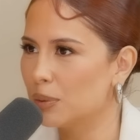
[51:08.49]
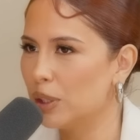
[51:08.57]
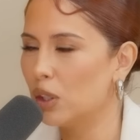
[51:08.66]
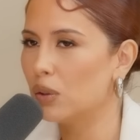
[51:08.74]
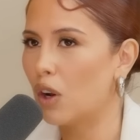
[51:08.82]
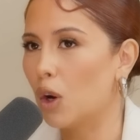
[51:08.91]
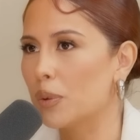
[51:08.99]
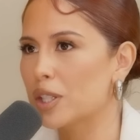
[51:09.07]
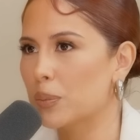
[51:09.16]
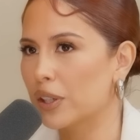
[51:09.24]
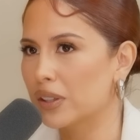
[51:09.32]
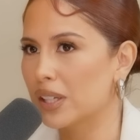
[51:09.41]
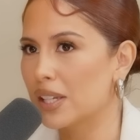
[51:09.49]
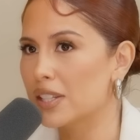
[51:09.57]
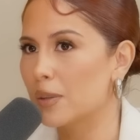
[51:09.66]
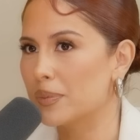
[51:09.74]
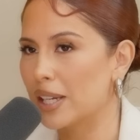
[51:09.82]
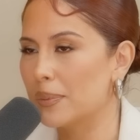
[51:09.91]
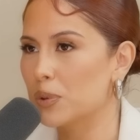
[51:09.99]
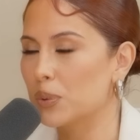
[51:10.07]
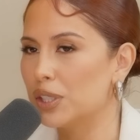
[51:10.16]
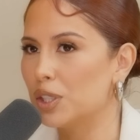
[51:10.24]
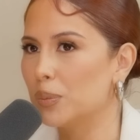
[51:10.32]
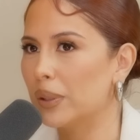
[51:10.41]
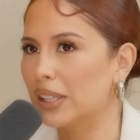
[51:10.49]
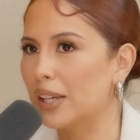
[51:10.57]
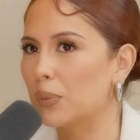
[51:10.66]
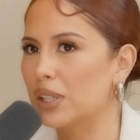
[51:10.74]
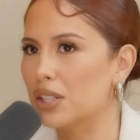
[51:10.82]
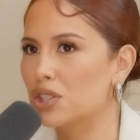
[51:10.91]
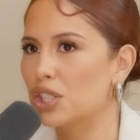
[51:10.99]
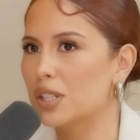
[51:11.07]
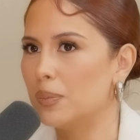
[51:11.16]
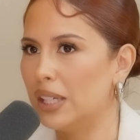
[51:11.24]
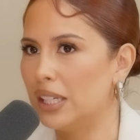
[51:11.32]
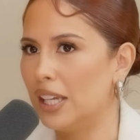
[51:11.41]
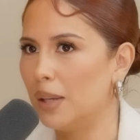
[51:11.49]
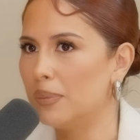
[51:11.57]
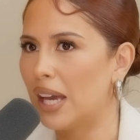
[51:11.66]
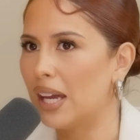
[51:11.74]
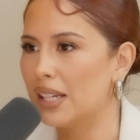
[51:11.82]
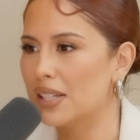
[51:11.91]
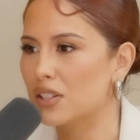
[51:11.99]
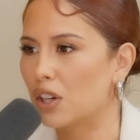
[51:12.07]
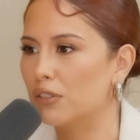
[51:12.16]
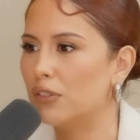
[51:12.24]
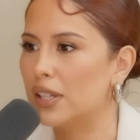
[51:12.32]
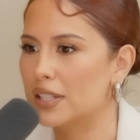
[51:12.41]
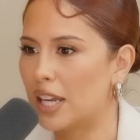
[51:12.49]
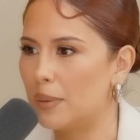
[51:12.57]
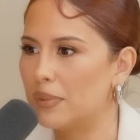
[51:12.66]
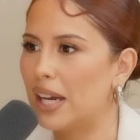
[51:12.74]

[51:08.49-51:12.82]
We don't always bring the kids. Sometimes we do. But like when it's just me and him, that is our fun time.